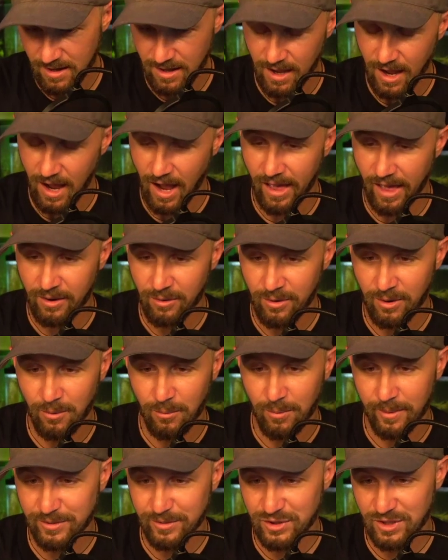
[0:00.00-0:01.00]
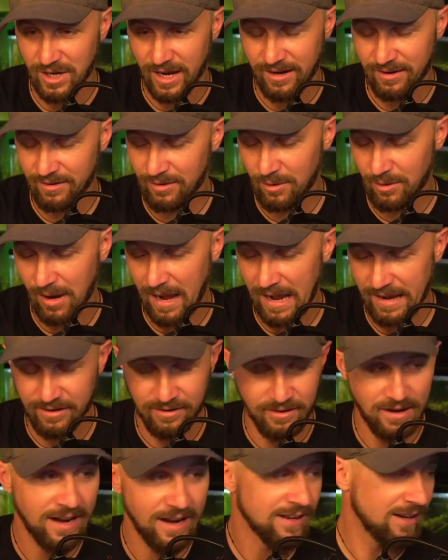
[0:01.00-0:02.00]
I don't know what. I don't know.
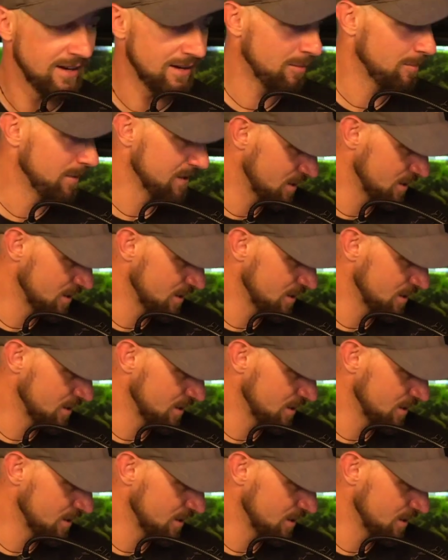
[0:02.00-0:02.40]
I got a bunch of